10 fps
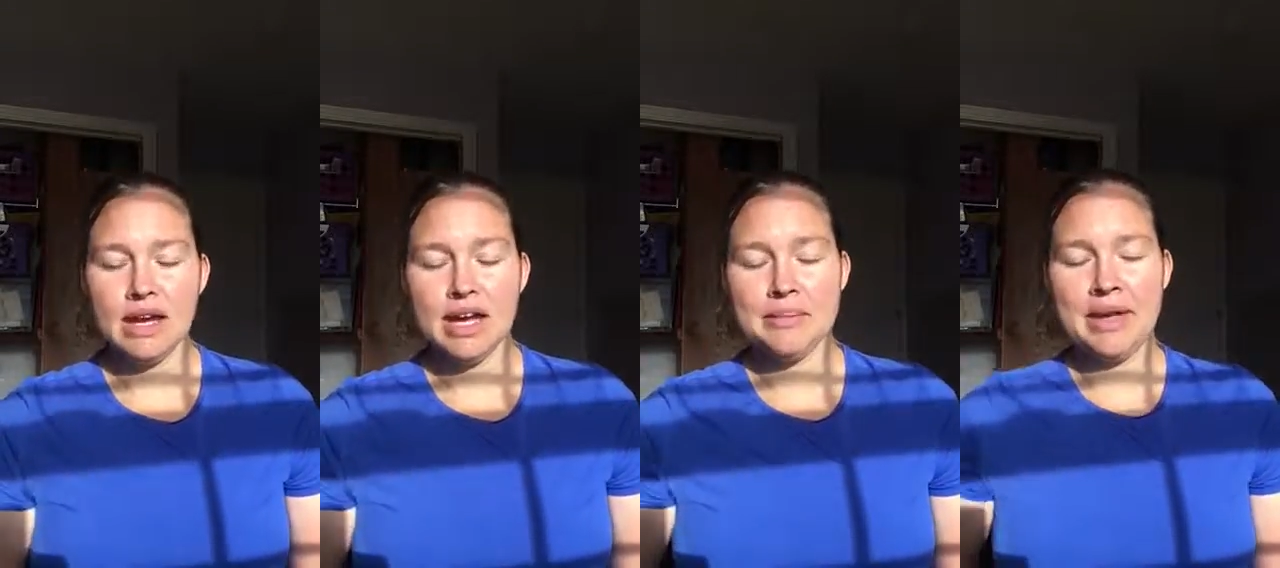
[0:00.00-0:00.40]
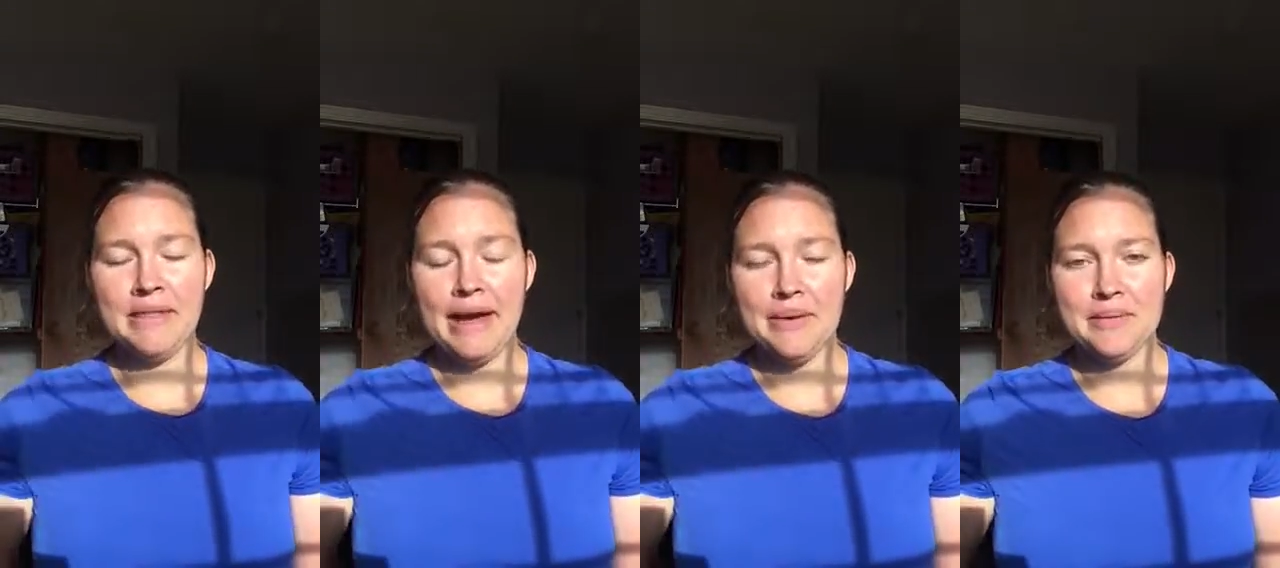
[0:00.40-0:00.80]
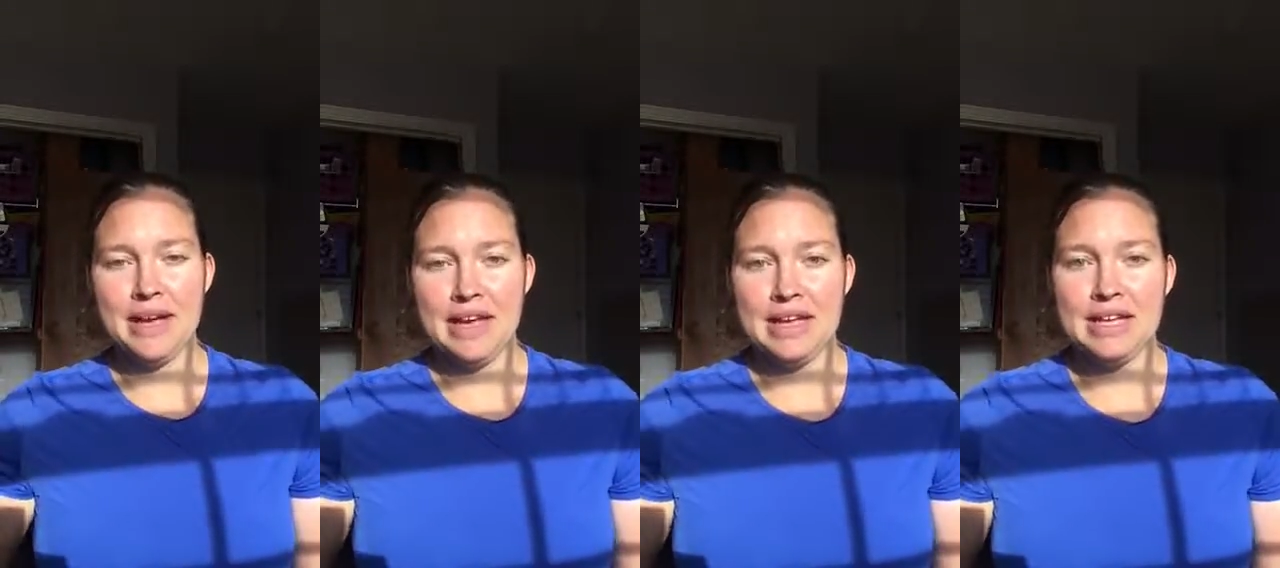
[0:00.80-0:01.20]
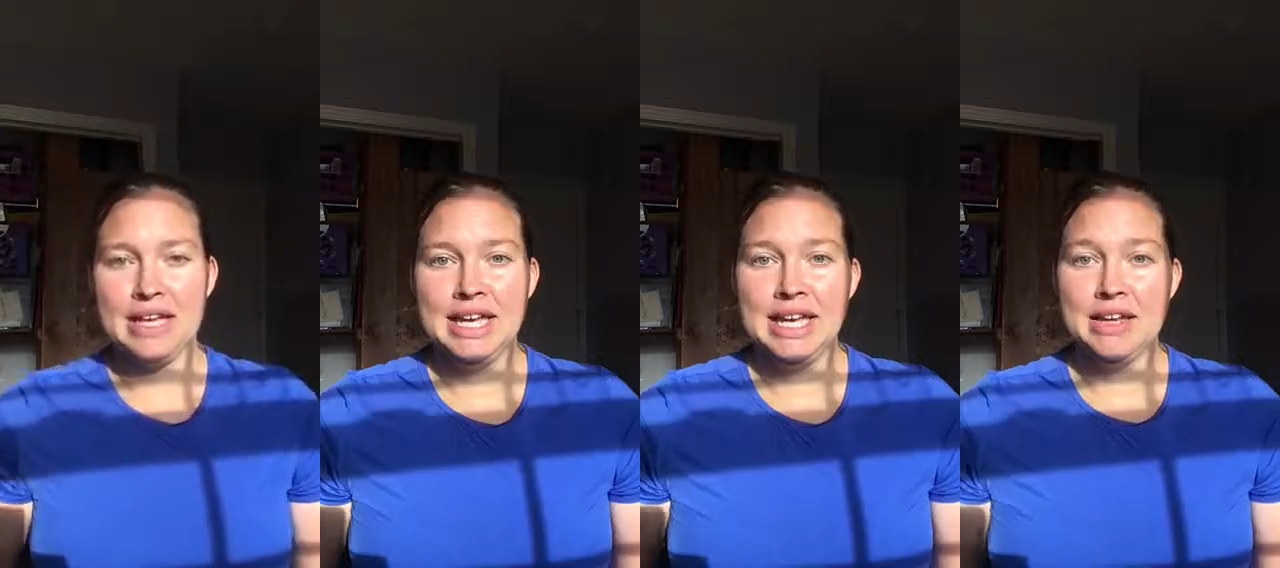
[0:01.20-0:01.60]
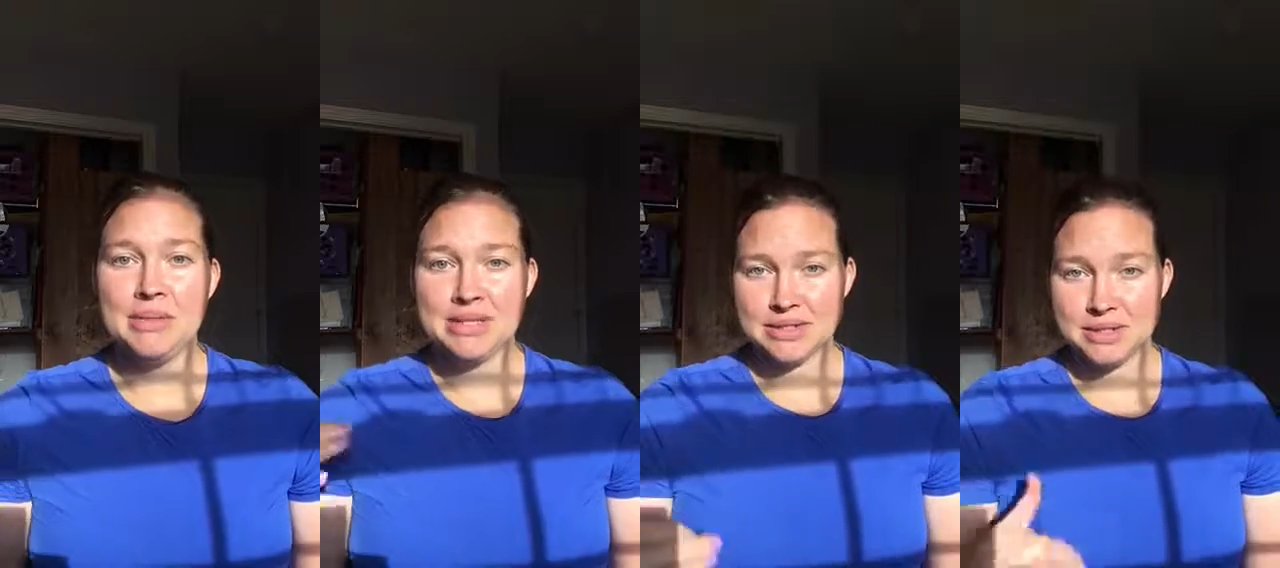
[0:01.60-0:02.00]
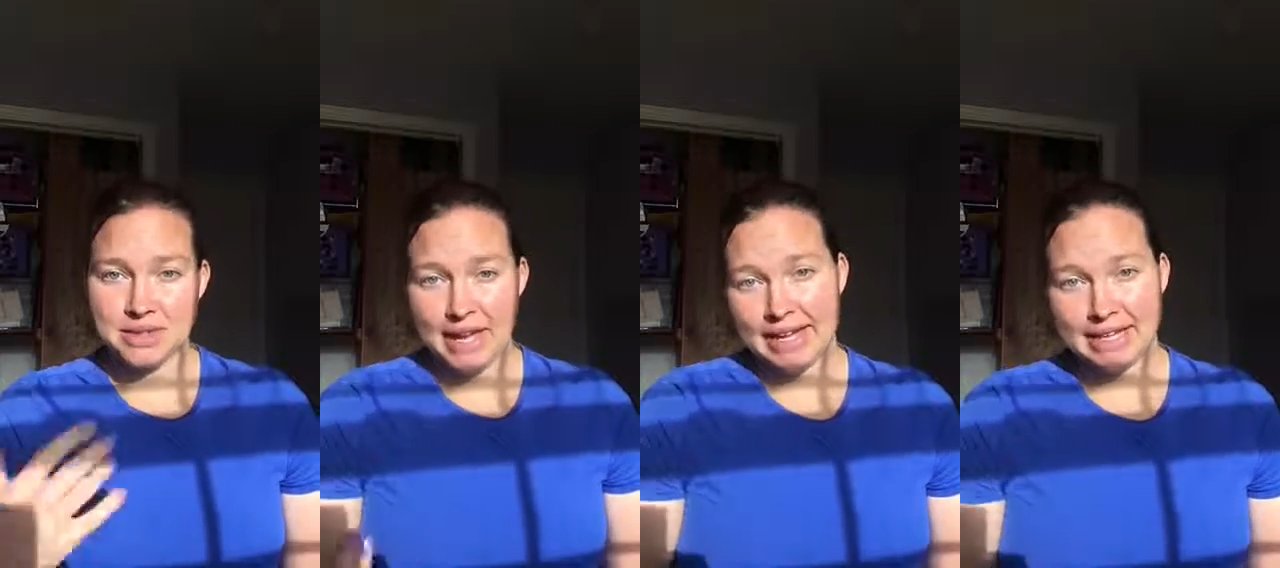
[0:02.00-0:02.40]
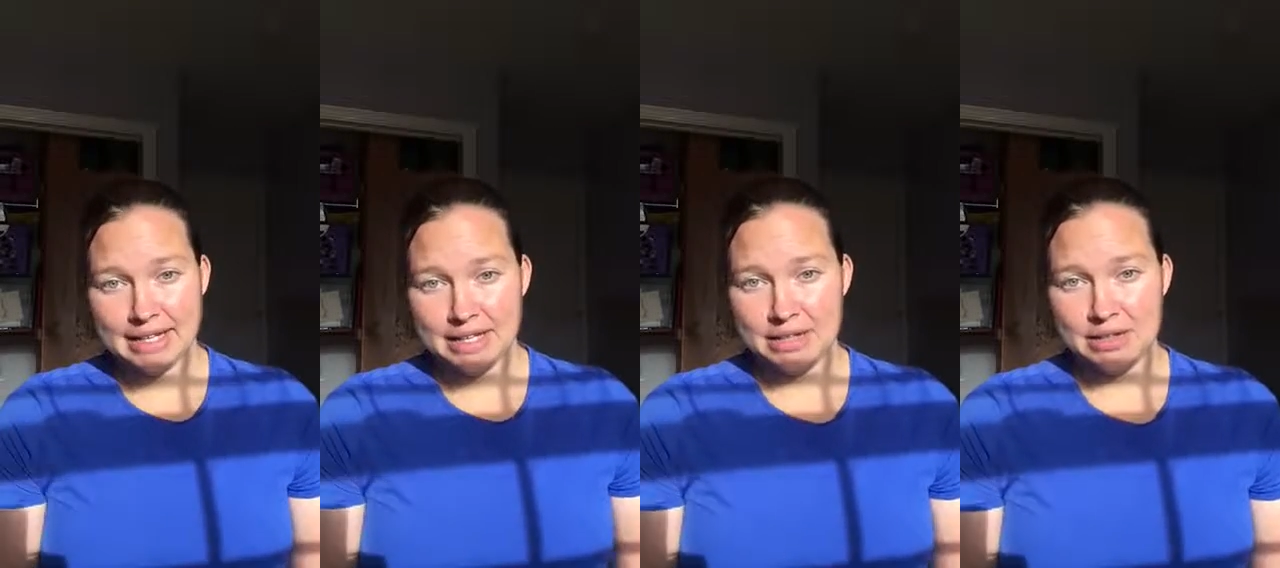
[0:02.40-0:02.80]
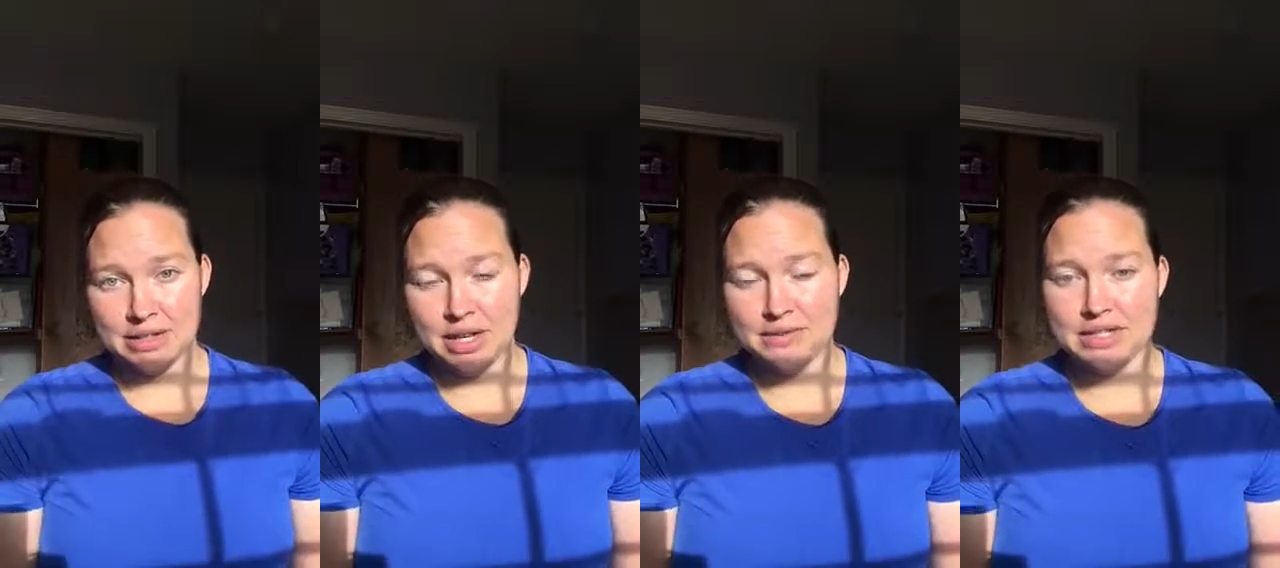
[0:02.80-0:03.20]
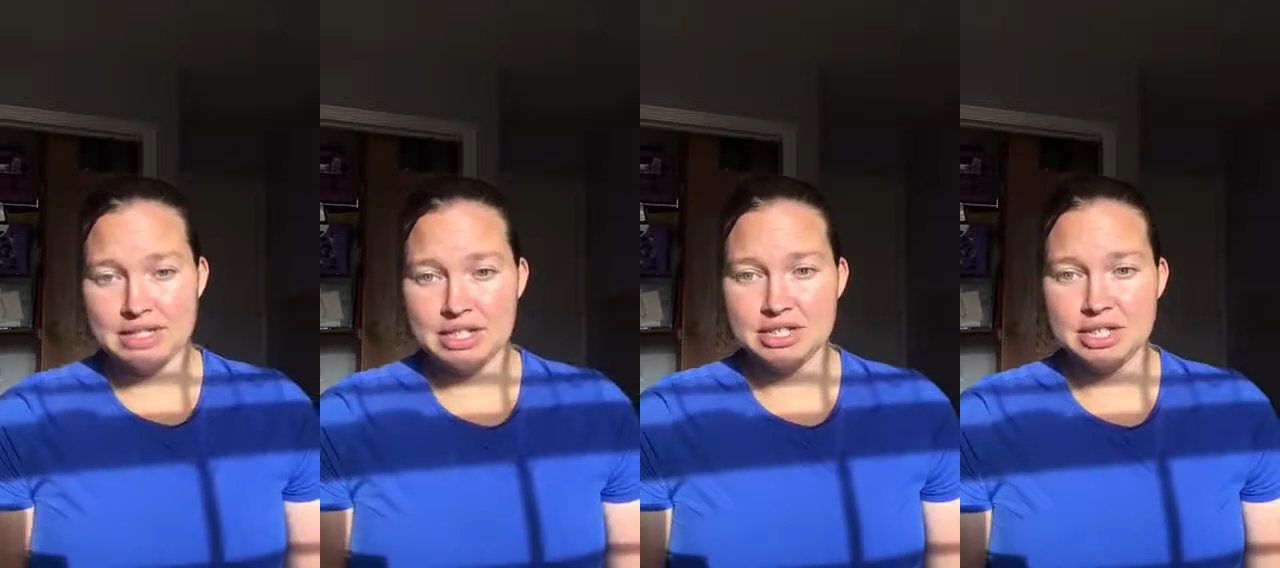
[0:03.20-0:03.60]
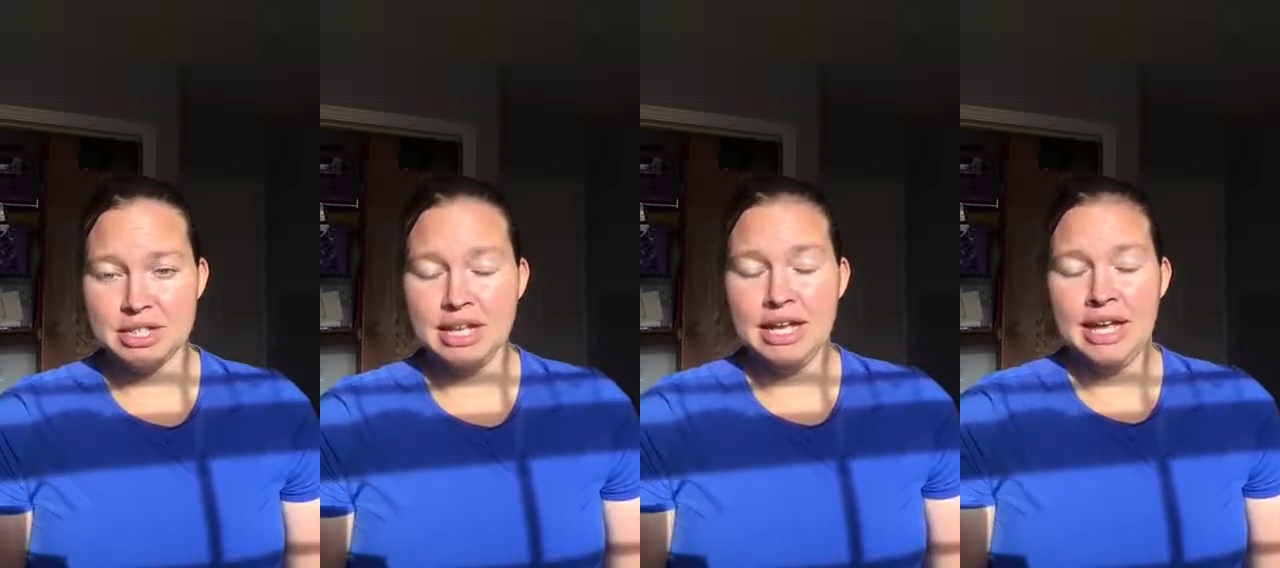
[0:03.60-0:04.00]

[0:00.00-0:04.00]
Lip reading: And that way it makes it so that I can get in on the conversation,